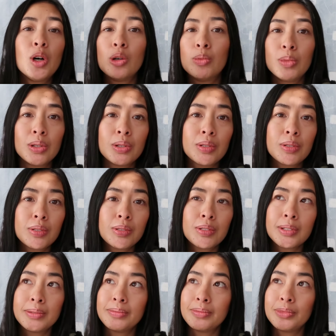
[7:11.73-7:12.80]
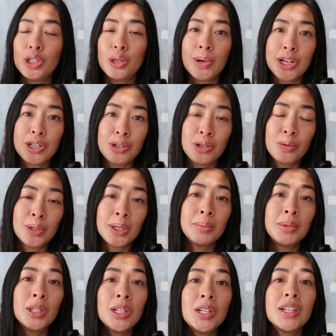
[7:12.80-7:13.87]
almost 2x2
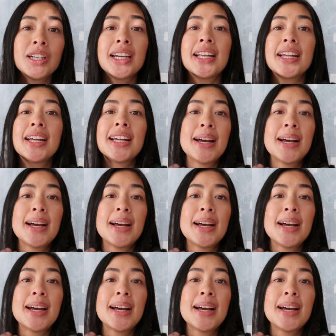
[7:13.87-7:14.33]
rib look,